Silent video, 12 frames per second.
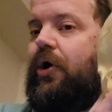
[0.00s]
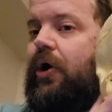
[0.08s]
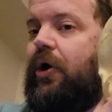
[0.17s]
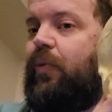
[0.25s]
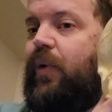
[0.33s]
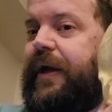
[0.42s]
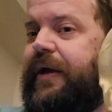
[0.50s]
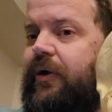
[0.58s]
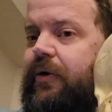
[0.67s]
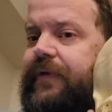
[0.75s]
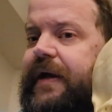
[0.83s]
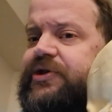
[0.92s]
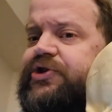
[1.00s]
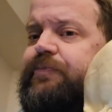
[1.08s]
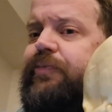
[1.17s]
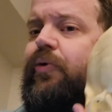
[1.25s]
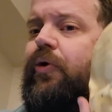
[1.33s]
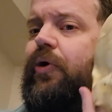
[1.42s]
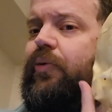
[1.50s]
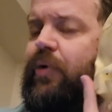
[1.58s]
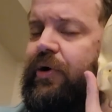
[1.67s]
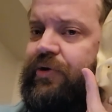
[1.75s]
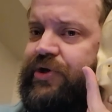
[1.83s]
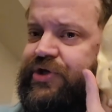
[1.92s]
are weaker that support
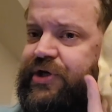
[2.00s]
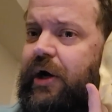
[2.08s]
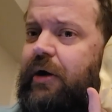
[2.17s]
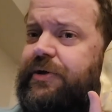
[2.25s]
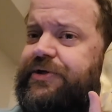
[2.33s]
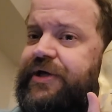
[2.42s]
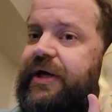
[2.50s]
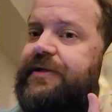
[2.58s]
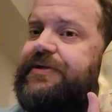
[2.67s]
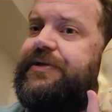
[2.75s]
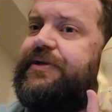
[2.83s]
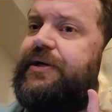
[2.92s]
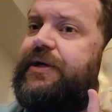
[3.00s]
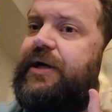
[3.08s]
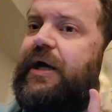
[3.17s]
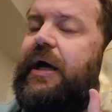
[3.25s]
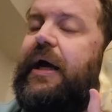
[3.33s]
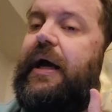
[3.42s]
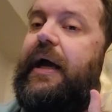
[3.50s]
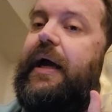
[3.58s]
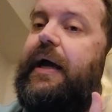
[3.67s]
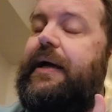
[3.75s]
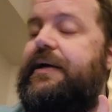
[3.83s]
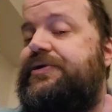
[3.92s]
where the skull sits.
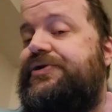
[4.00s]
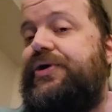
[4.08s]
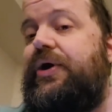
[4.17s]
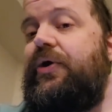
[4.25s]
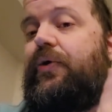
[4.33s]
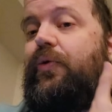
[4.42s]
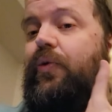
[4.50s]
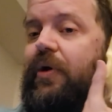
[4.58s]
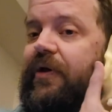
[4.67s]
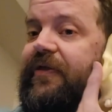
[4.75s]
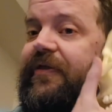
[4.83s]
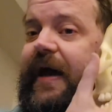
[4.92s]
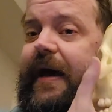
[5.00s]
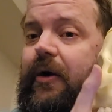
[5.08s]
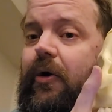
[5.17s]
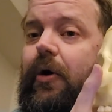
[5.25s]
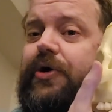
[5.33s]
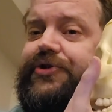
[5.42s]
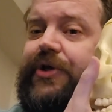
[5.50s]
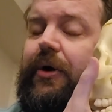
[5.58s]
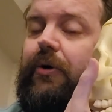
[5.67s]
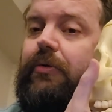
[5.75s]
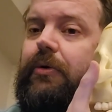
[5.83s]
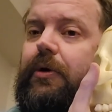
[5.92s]
And so that
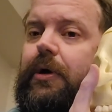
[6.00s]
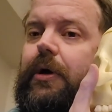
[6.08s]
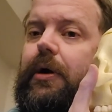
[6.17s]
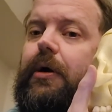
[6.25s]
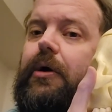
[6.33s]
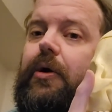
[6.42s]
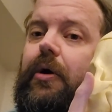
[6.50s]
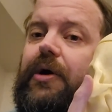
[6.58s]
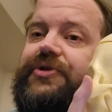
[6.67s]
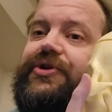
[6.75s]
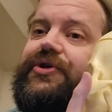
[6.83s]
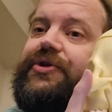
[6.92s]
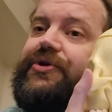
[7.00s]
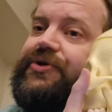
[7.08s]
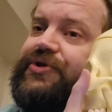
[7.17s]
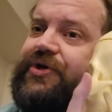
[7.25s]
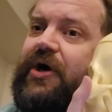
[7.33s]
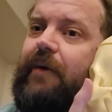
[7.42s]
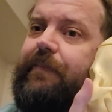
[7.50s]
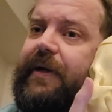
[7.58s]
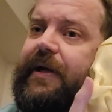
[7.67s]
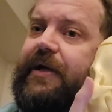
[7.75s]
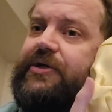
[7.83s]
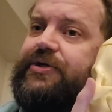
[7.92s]
also causes
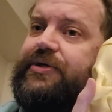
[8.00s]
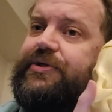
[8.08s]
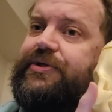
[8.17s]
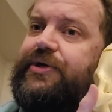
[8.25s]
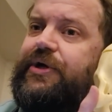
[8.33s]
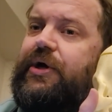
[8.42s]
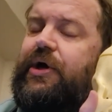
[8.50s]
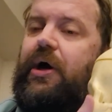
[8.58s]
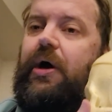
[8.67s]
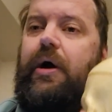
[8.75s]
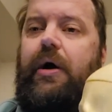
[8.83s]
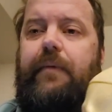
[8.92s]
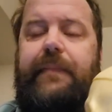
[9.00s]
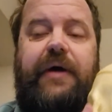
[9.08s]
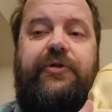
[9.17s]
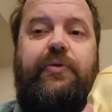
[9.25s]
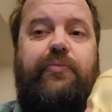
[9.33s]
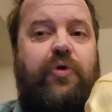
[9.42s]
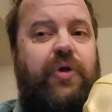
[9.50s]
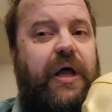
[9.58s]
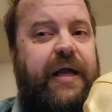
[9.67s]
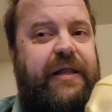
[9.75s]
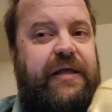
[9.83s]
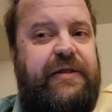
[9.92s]
complications. And they're more
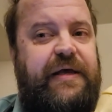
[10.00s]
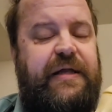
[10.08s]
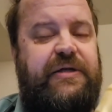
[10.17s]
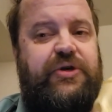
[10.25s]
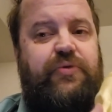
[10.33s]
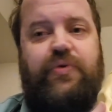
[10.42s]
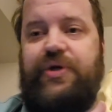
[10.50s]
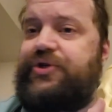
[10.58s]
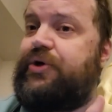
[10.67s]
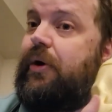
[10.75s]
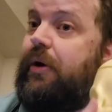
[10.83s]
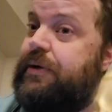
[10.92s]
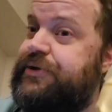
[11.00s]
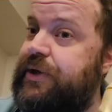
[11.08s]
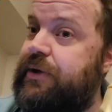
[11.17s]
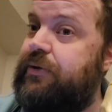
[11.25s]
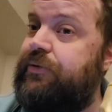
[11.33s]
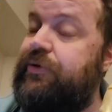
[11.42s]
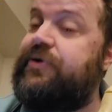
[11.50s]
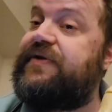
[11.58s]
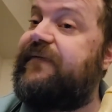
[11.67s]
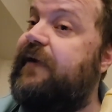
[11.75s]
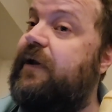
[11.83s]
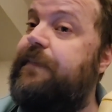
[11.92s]
likely then to risk also their
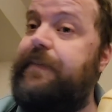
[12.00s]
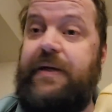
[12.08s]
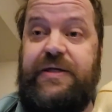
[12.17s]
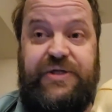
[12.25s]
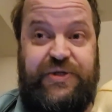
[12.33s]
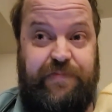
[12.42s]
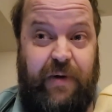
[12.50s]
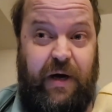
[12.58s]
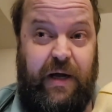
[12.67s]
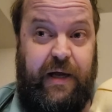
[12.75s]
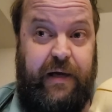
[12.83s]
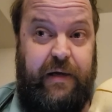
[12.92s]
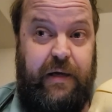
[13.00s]
developing spine.